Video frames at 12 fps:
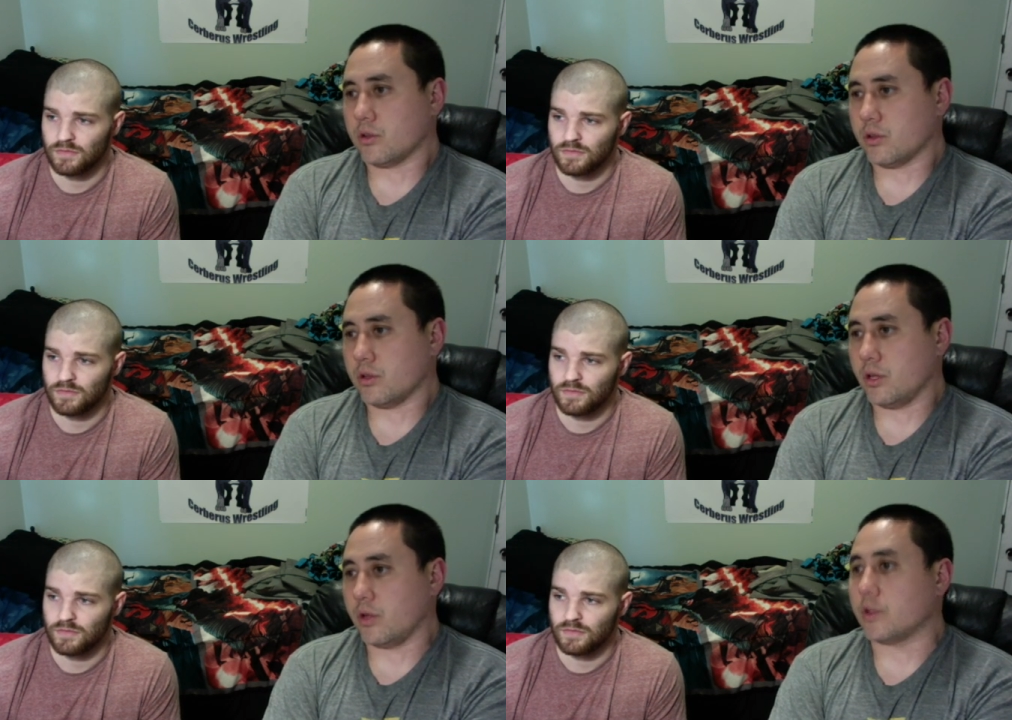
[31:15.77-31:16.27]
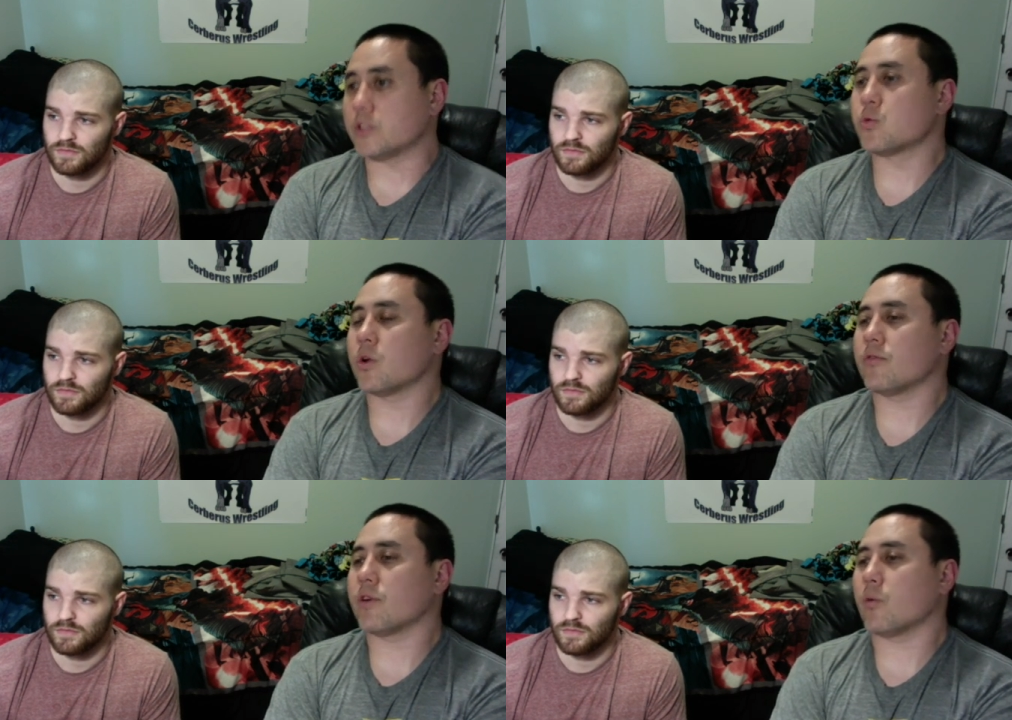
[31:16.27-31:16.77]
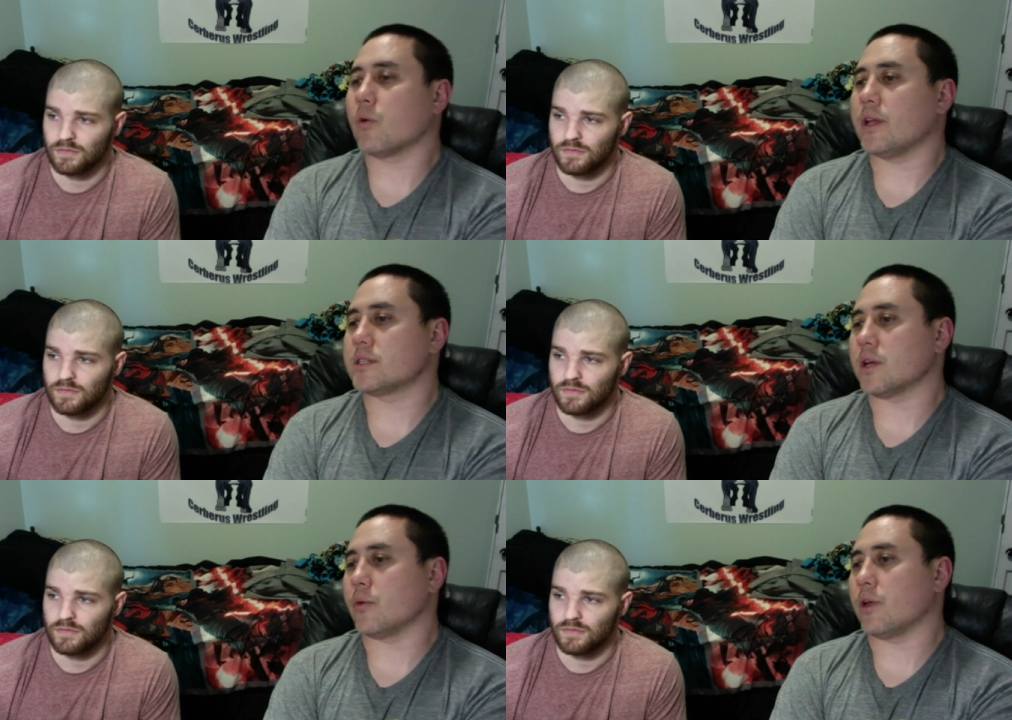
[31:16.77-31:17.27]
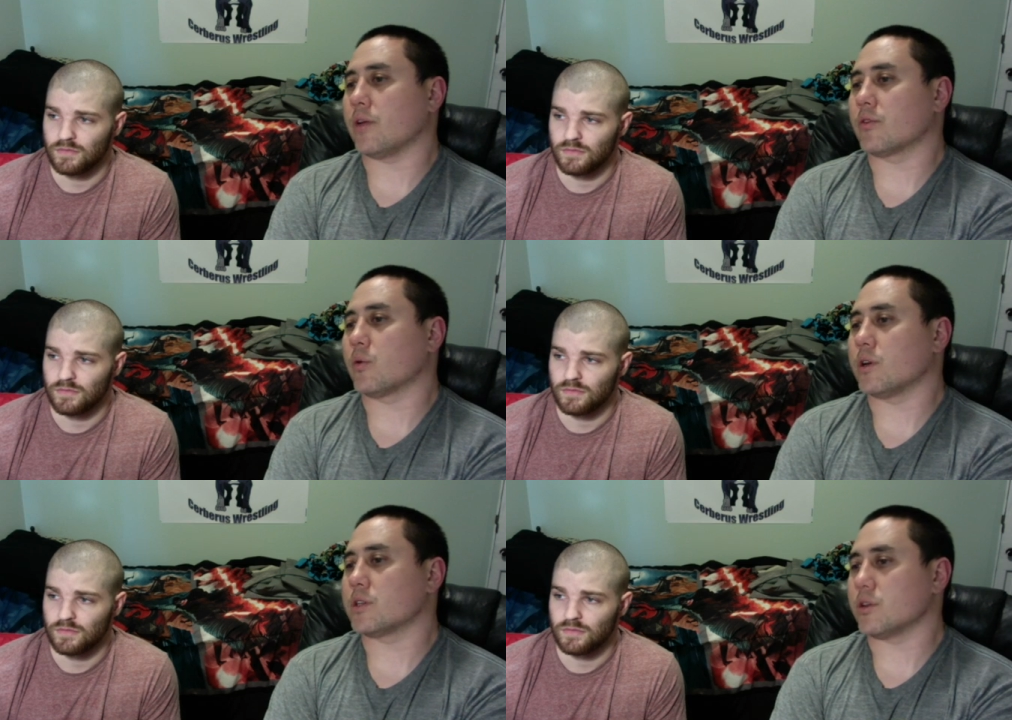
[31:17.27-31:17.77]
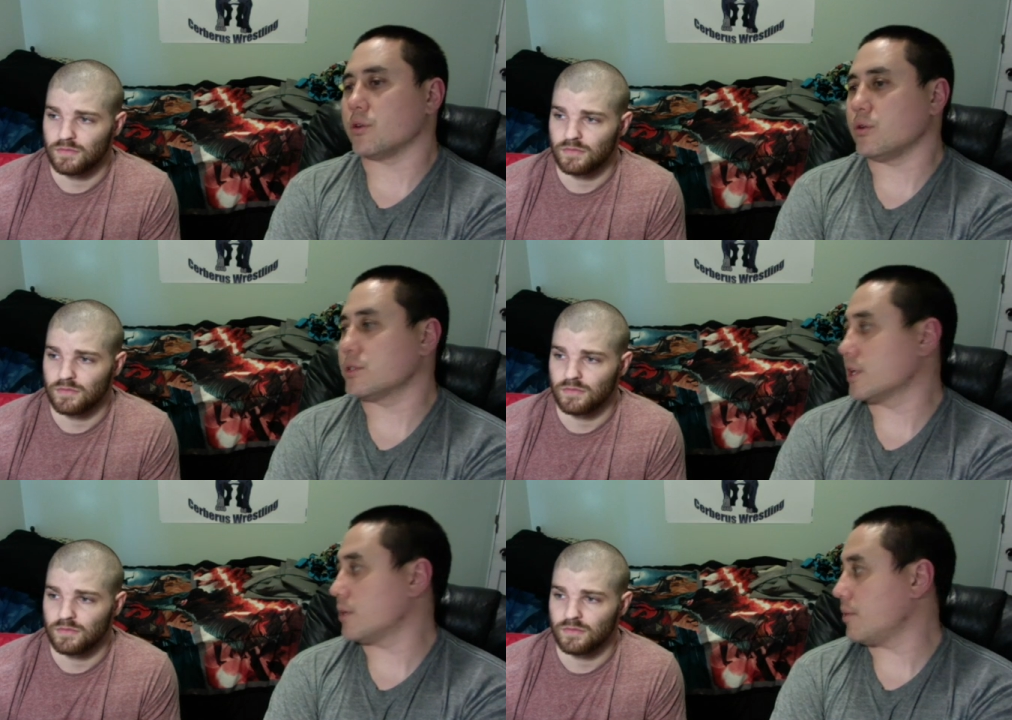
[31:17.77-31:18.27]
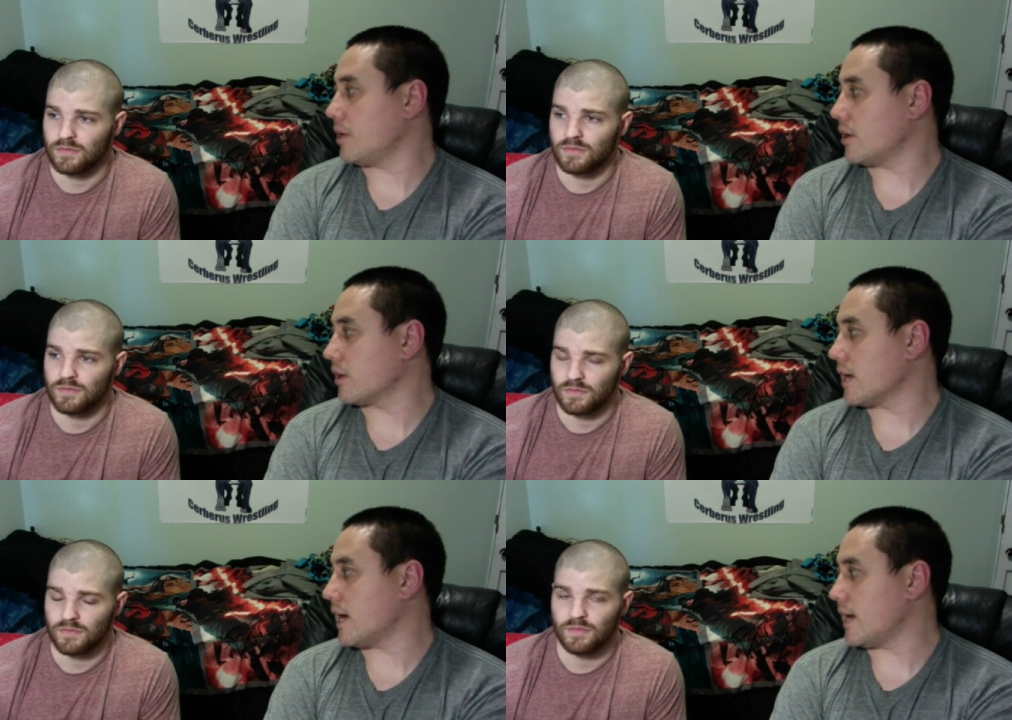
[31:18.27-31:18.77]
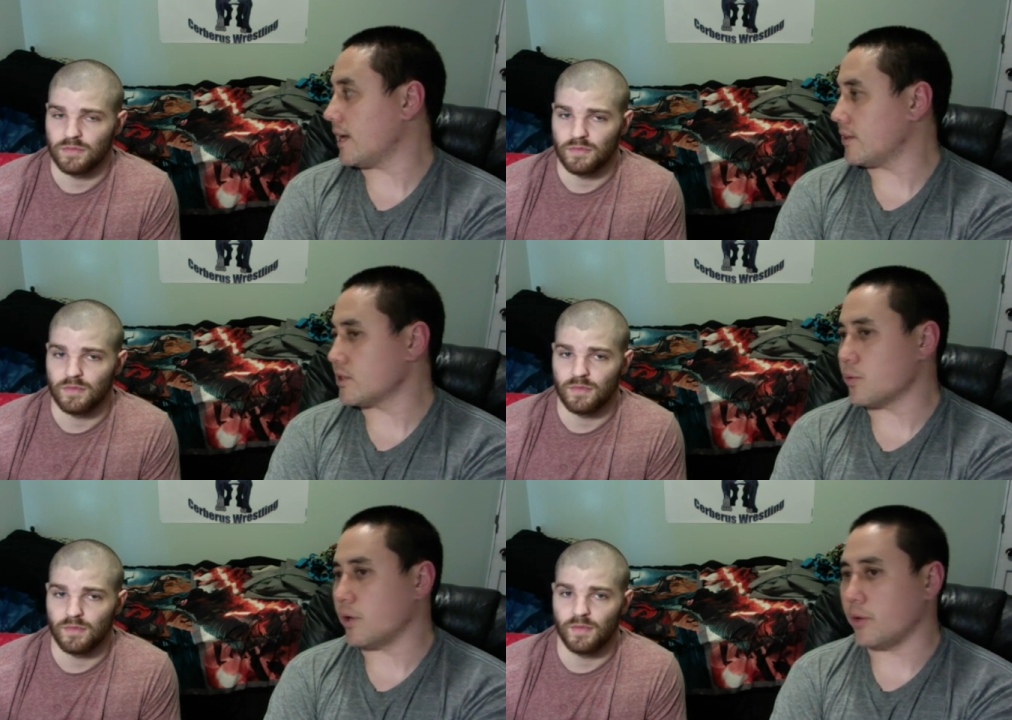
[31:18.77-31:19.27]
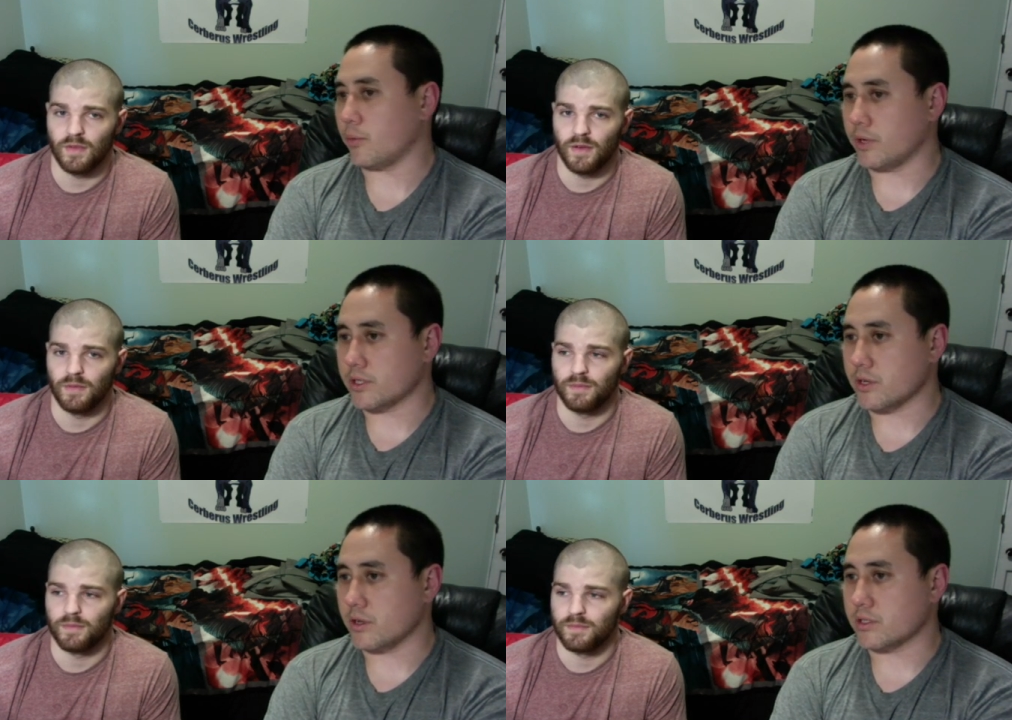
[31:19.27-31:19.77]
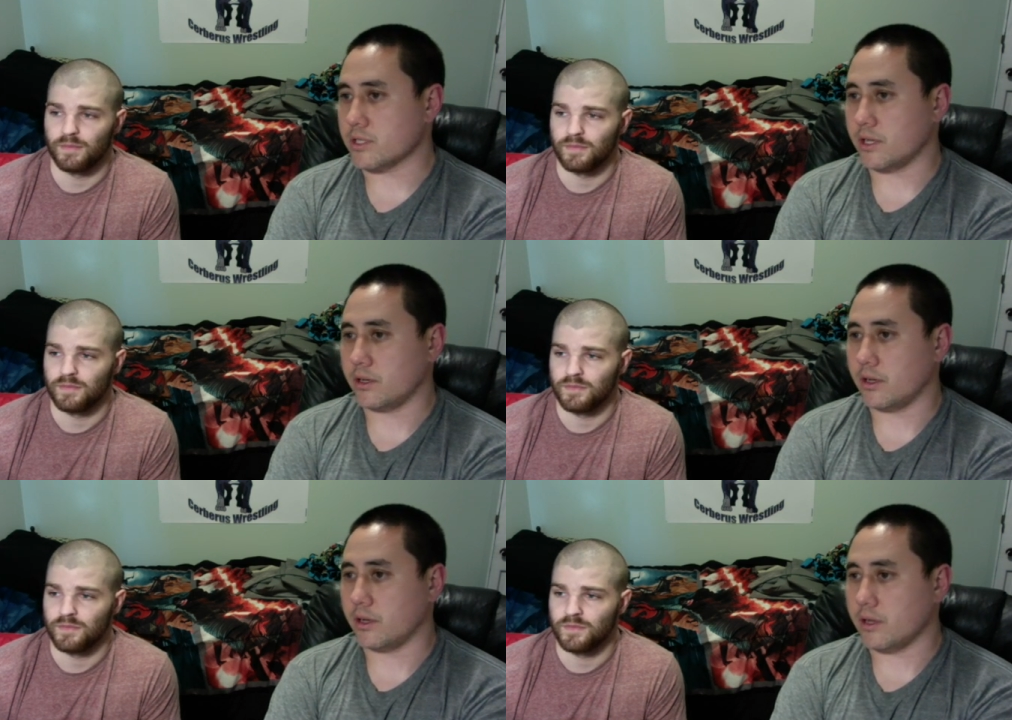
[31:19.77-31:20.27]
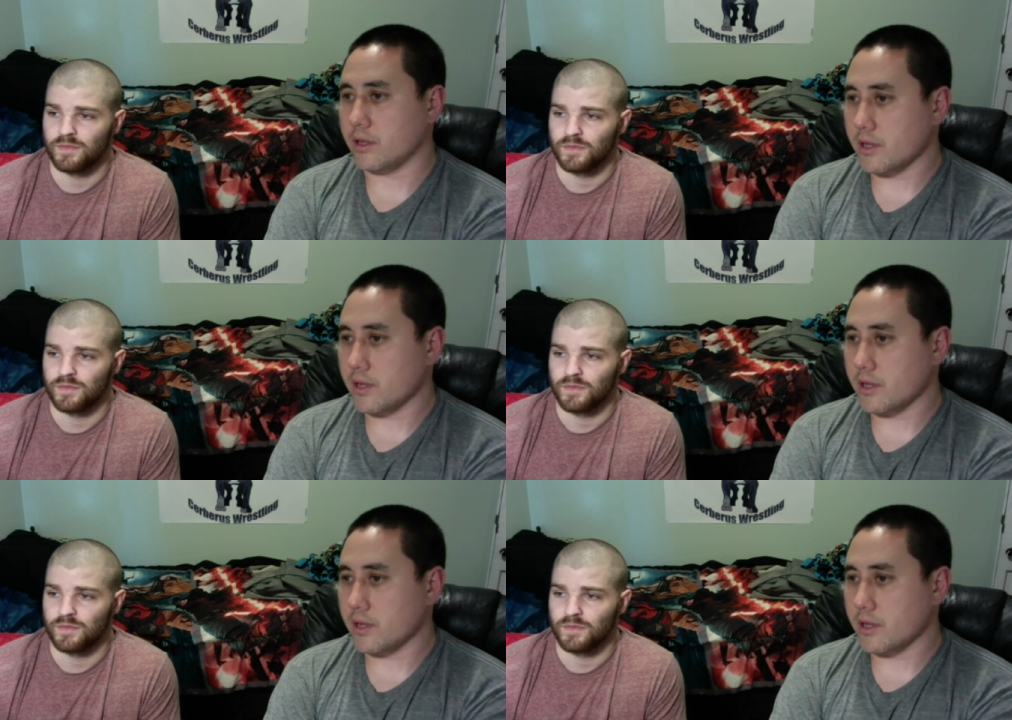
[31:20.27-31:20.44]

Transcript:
Speaker 1: yeah, it's one of our weights that we have to question who's going to be our guy at this weight when it's all said and done.